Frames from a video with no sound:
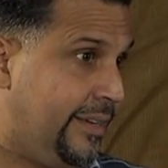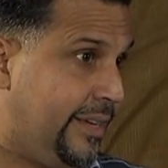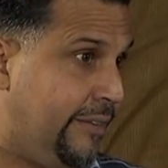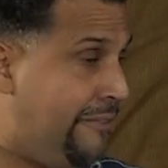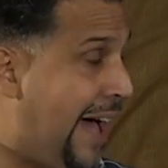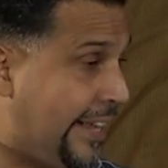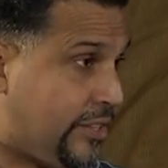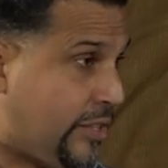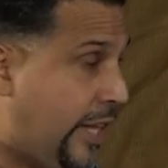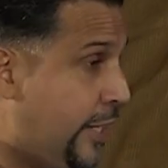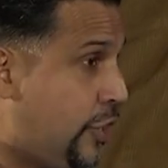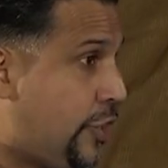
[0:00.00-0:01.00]
In fact,
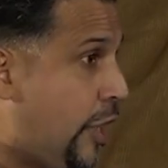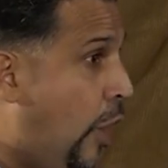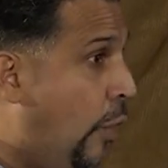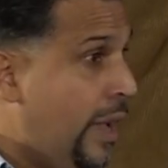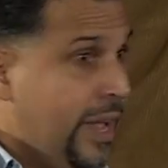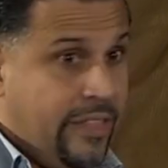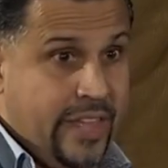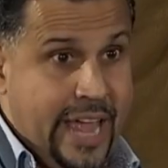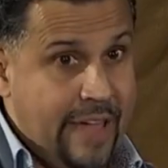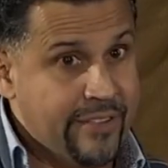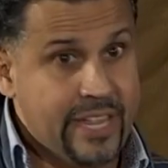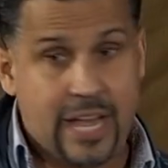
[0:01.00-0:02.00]
studies show that a
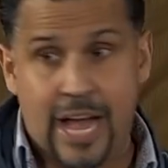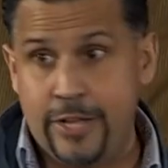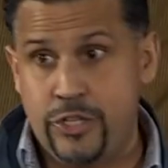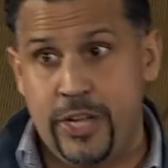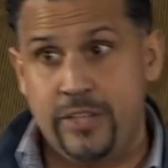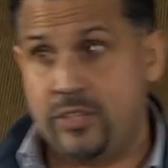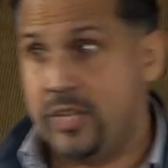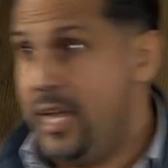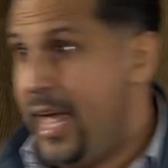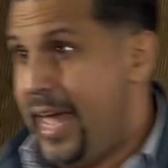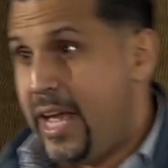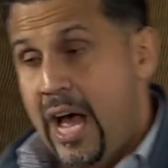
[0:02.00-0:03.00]
heavy conscience,
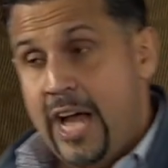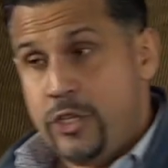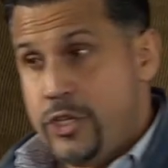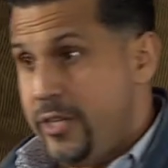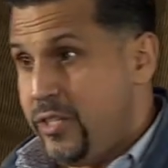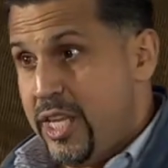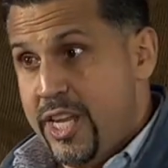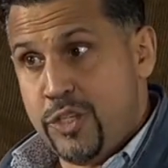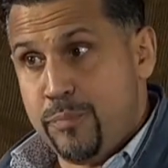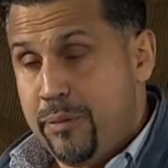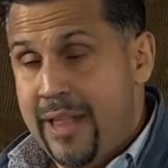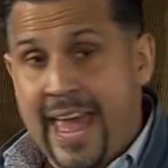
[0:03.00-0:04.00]
a conscience that is
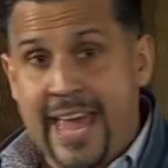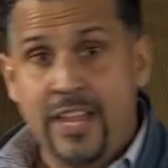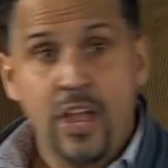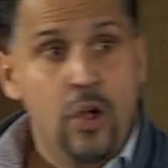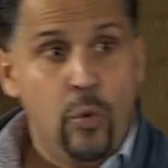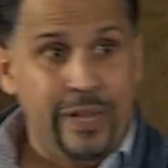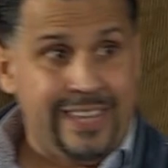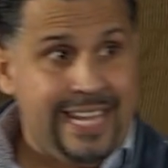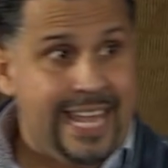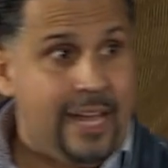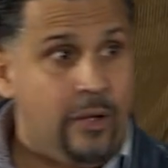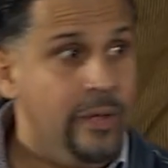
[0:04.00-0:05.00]
plagued with
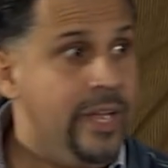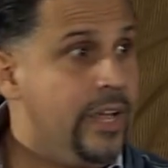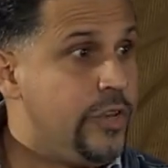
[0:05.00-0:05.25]
guilt,